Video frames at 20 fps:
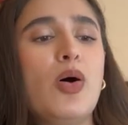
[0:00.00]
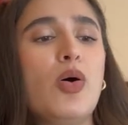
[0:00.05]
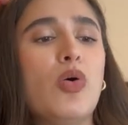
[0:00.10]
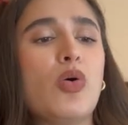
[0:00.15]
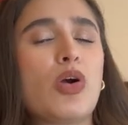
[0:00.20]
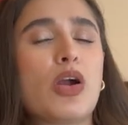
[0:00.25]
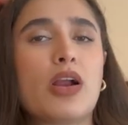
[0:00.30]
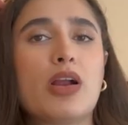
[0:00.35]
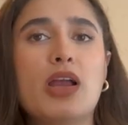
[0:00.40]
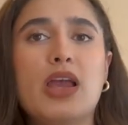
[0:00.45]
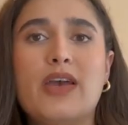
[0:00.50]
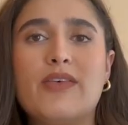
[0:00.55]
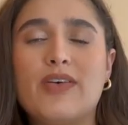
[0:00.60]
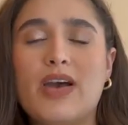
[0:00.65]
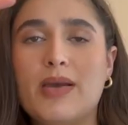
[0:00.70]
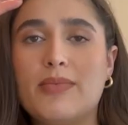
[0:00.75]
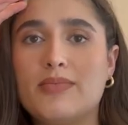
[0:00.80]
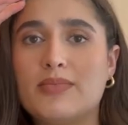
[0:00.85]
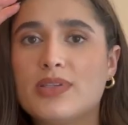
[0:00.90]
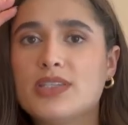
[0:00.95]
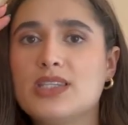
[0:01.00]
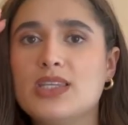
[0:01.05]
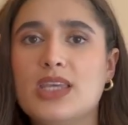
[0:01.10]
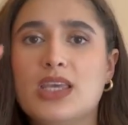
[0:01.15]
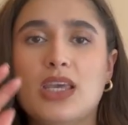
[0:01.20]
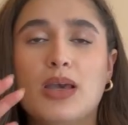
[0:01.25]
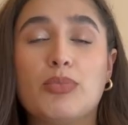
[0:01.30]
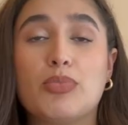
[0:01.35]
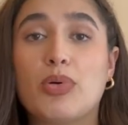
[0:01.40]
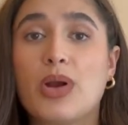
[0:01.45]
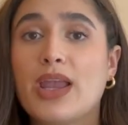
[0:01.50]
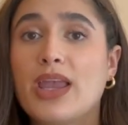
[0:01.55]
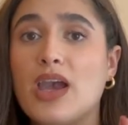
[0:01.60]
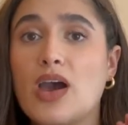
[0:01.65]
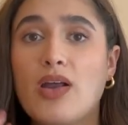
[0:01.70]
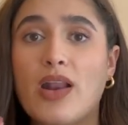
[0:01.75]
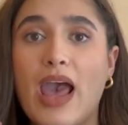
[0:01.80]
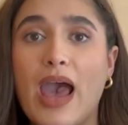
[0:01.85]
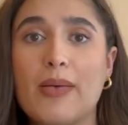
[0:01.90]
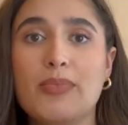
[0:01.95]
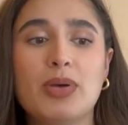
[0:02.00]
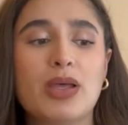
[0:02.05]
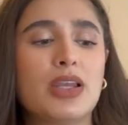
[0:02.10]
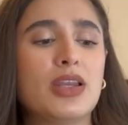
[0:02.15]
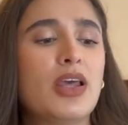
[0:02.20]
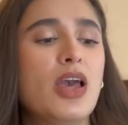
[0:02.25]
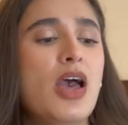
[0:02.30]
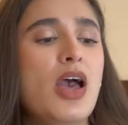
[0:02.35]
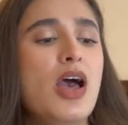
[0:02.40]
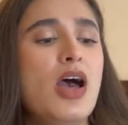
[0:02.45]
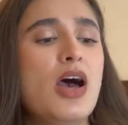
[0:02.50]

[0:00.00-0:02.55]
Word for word: or if I'm seeing a breakout happen,